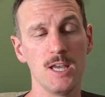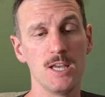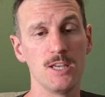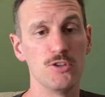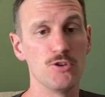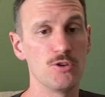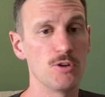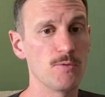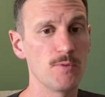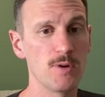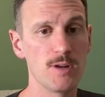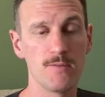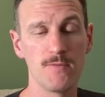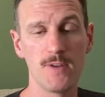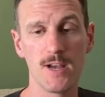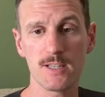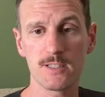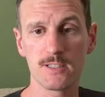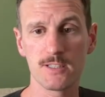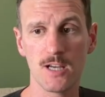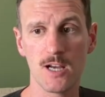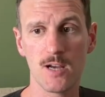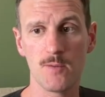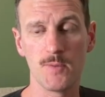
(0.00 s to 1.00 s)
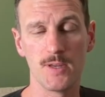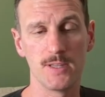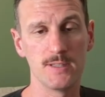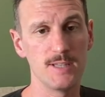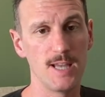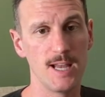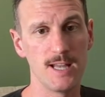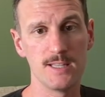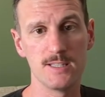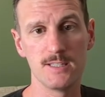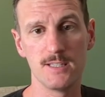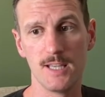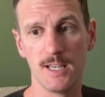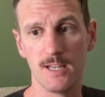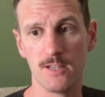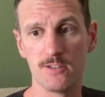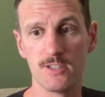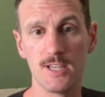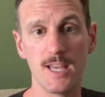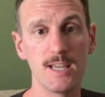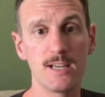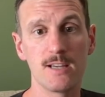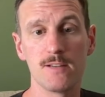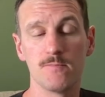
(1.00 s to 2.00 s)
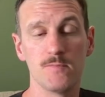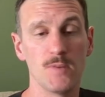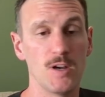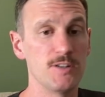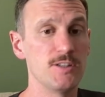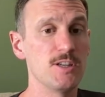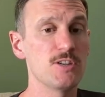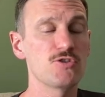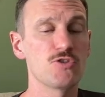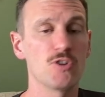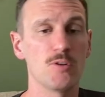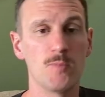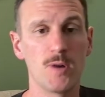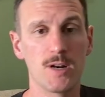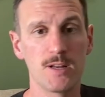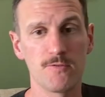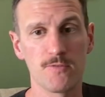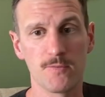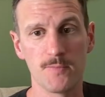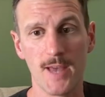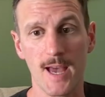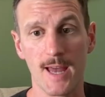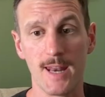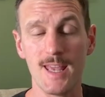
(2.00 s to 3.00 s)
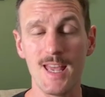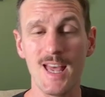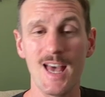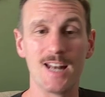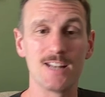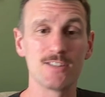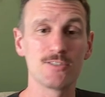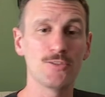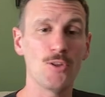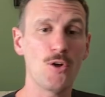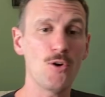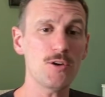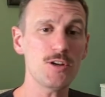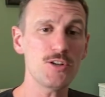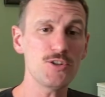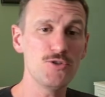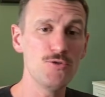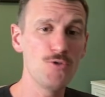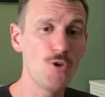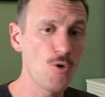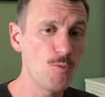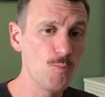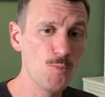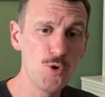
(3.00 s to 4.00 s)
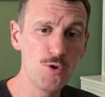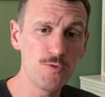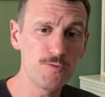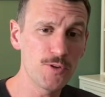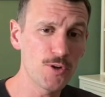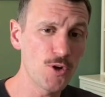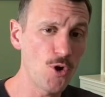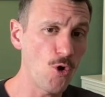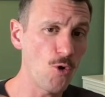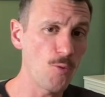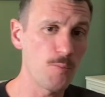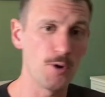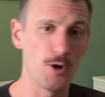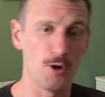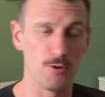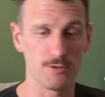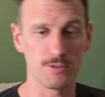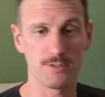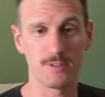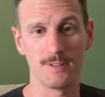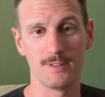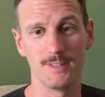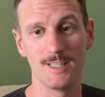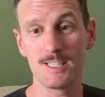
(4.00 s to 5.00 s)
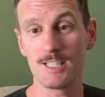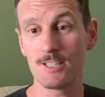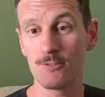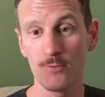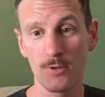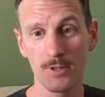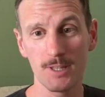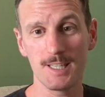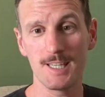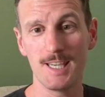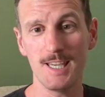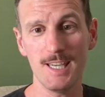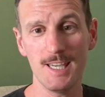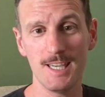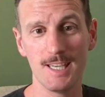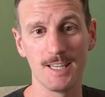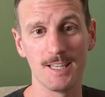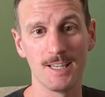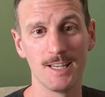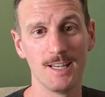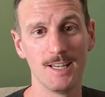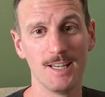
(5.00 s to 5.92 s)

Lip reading: You could reinvest some and take additional money from that. And as long as you don't move the goalpost, this is really key.